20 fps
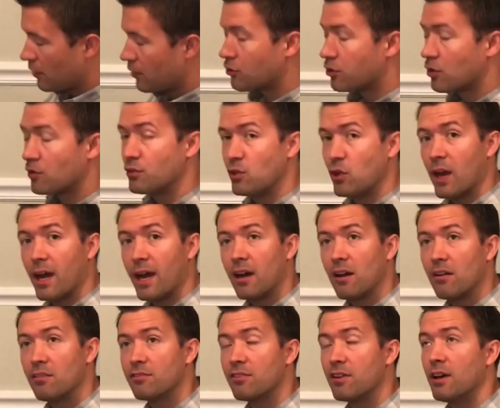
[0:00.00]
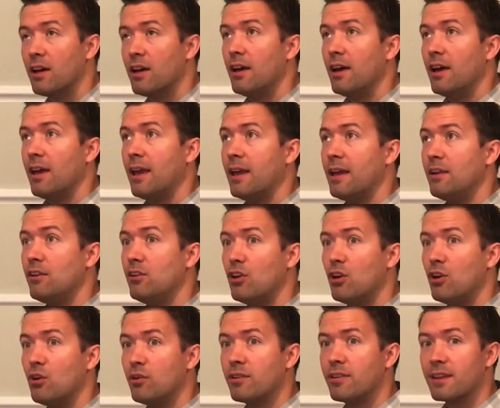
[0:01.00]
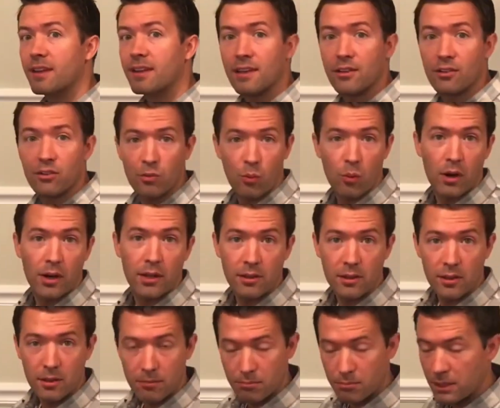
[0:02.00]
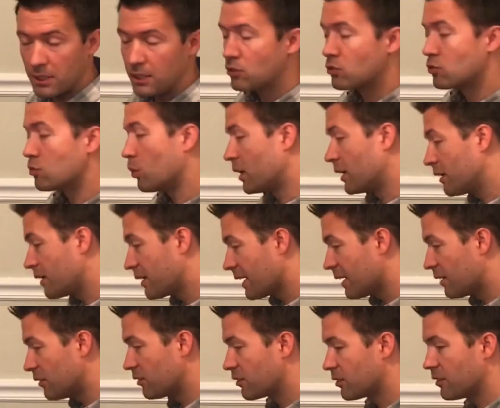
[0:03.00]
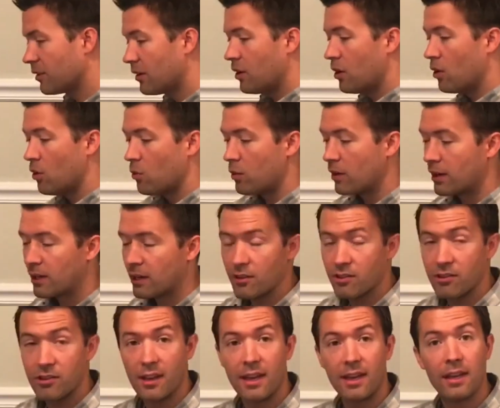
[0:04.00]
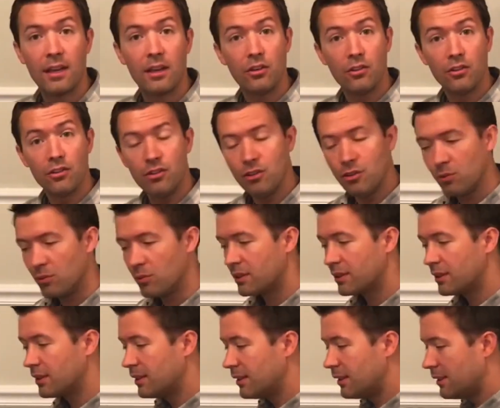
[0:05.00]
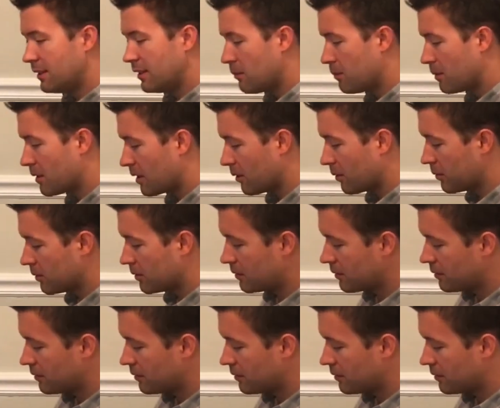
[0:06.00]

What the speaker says: So if you have a note that gets one beat, one count, we're going to say do. Here we go.